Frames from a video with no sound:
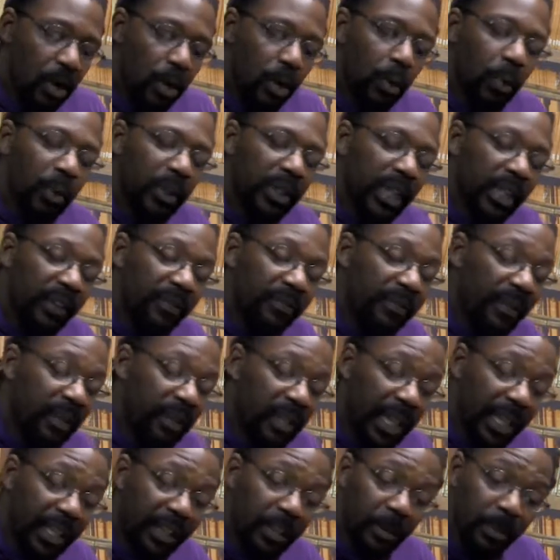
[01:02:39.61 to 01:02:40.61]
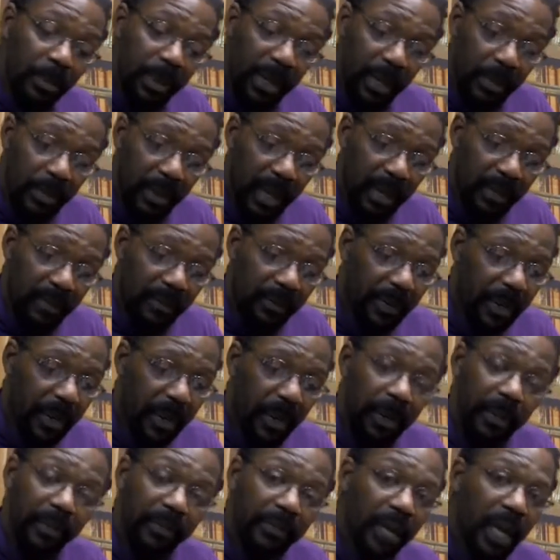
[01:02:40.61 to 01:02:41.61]
or would they feel like they're being made fun
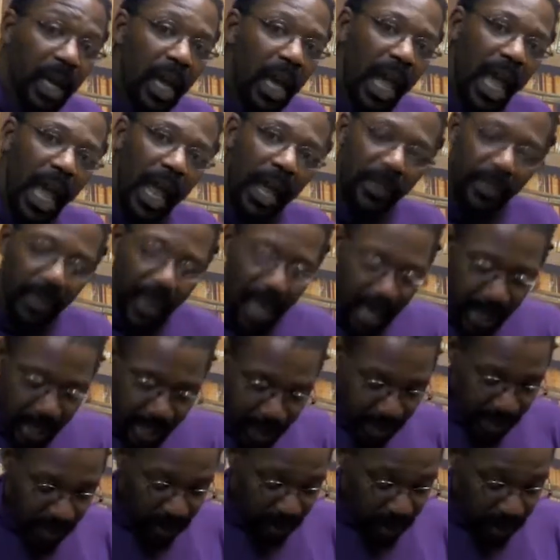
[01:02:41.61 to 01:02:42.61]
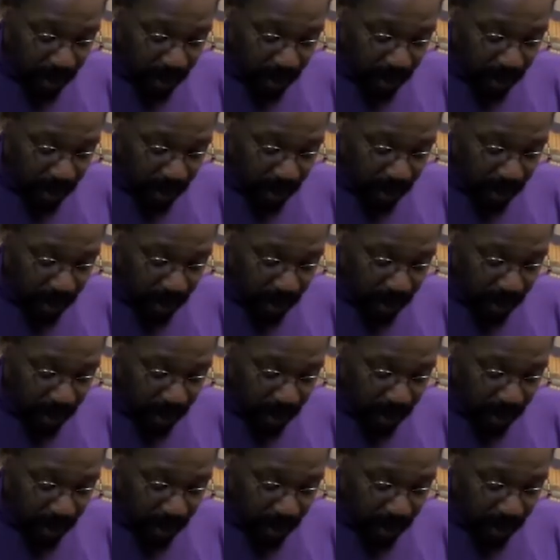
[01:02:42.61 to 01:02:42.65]
of? And that is the